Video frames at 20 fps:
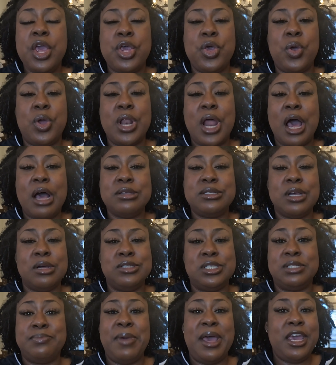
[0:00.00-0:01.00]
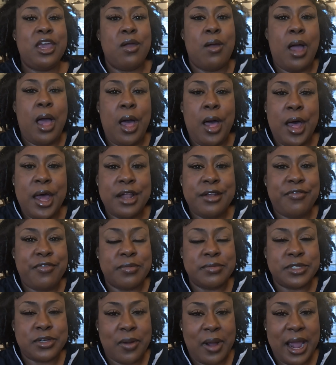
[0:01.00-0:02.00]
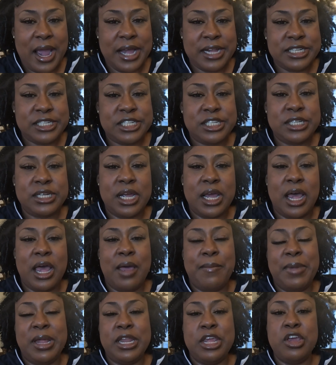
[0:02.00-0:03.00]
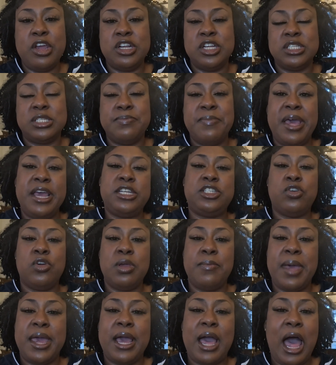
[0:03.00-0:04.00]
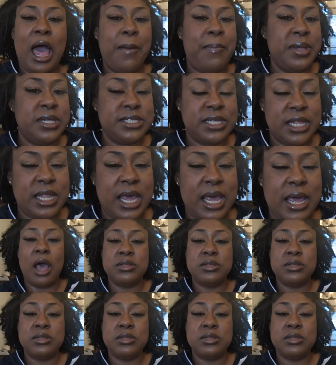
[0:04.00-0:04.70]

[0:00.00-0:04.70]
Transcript: You can also just make your own from scratch, and then you can just make sure you make copies of that.